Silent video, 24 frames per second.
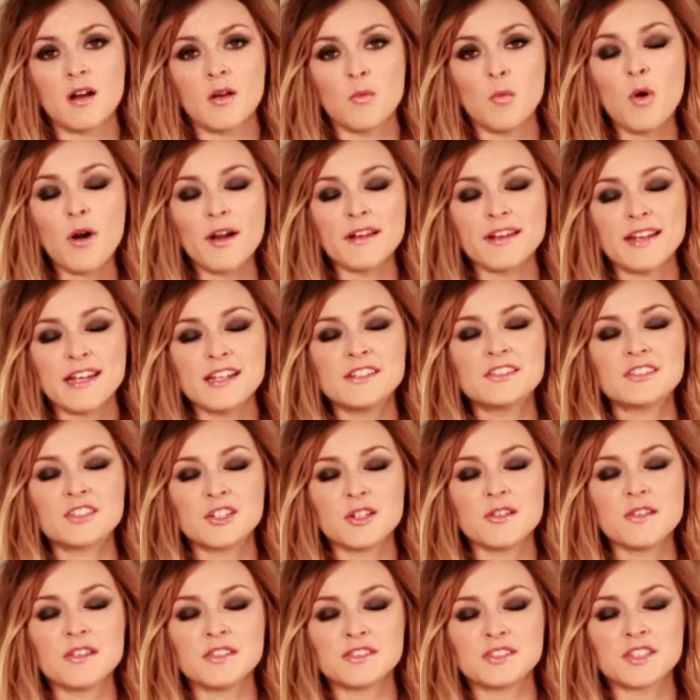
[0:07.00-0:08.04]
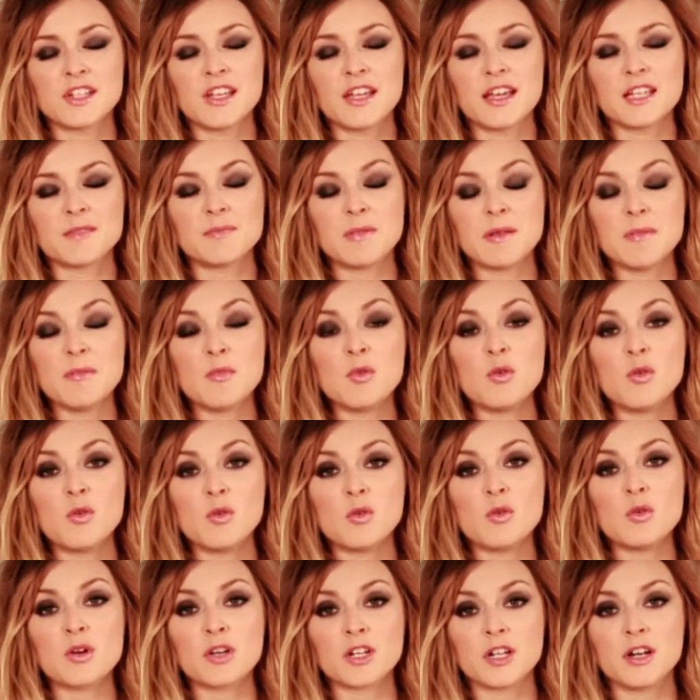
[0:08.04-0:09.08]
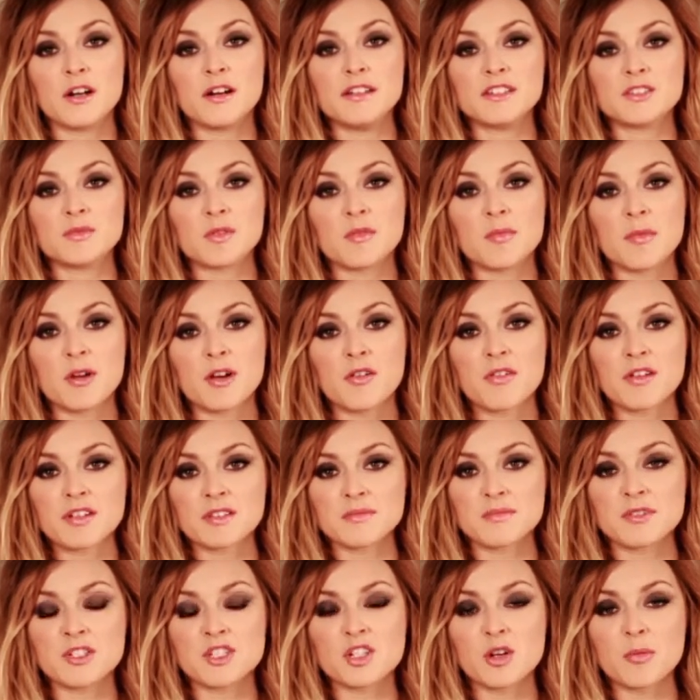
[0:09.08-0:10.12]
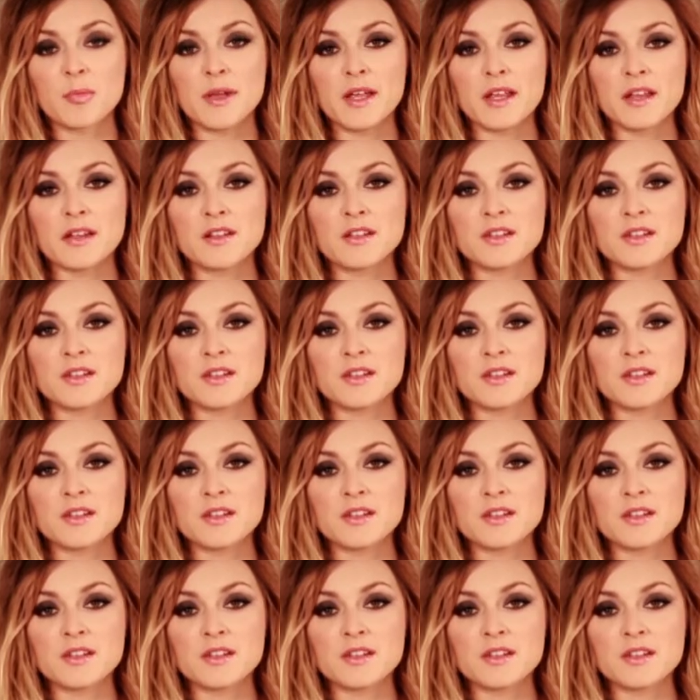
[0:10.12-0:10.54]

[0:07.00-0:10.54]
what I need to do this year is be more organised with my Christmas shopping,